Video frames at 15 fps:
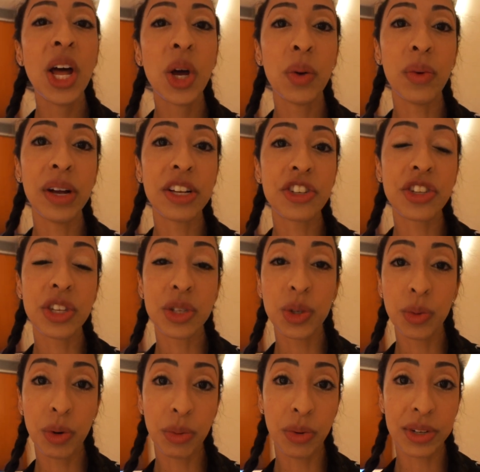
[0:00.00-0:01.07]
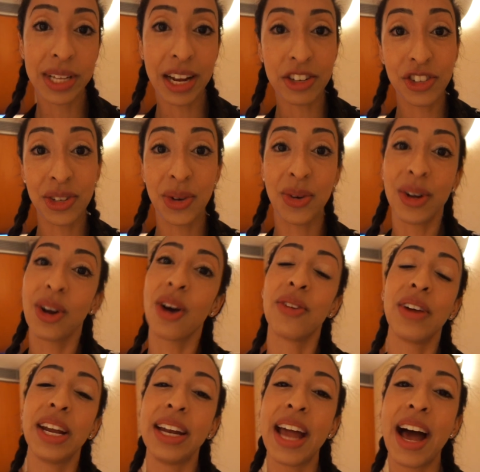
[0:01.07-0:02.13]
which the Super Bowl is actually going on
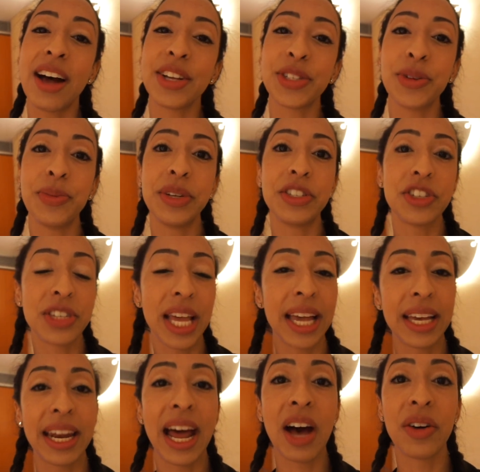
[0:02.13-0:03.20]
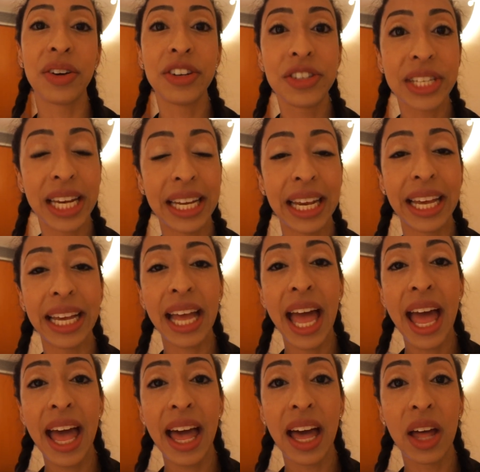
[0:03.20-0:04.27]
right now, so we've been just hanging out, entertaining,
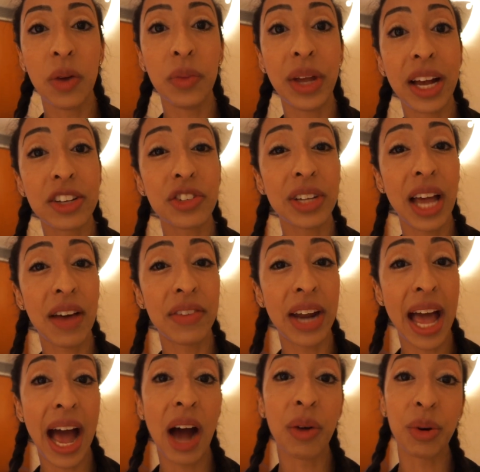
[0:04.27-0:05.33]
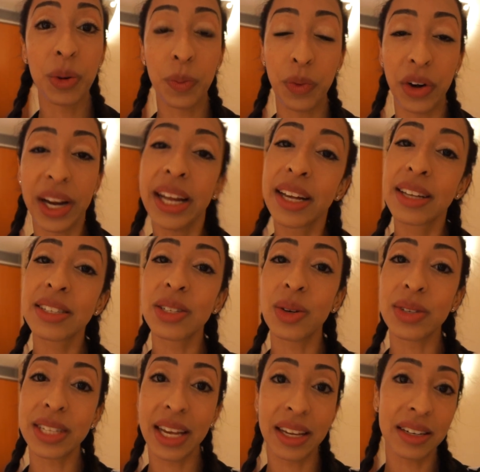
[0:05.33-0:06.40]
and we actually have an hour break, so
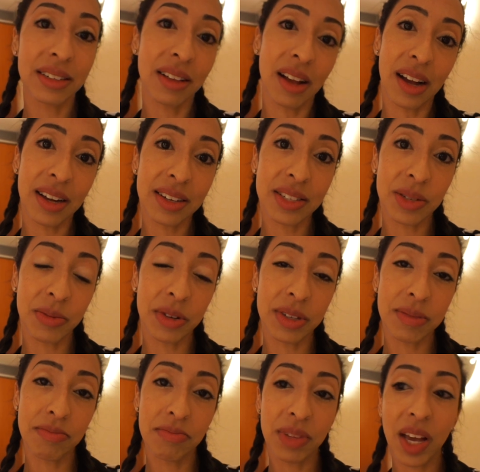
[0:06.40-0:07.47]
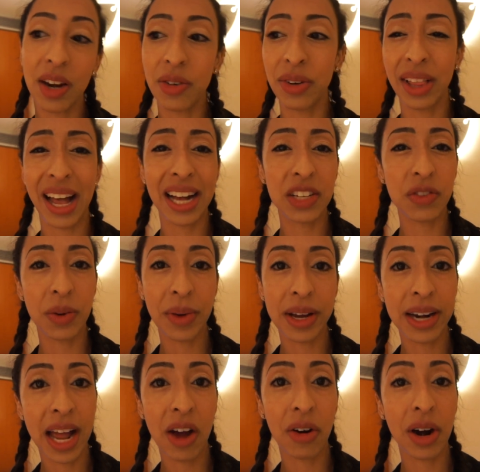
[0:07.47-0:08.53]
it's eight o'clock, so I'm kind of relaxed for about
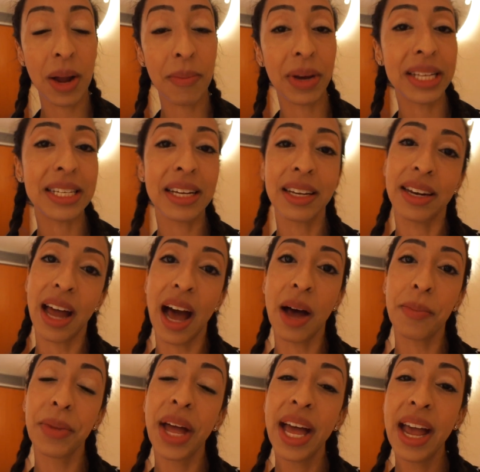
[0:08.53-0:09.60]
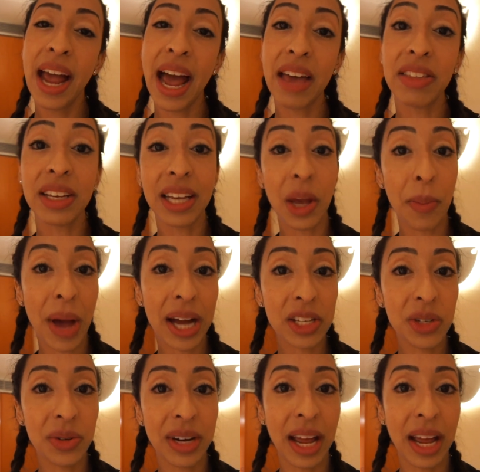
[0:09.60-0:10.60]
an hour. I might take a nap and then get back to it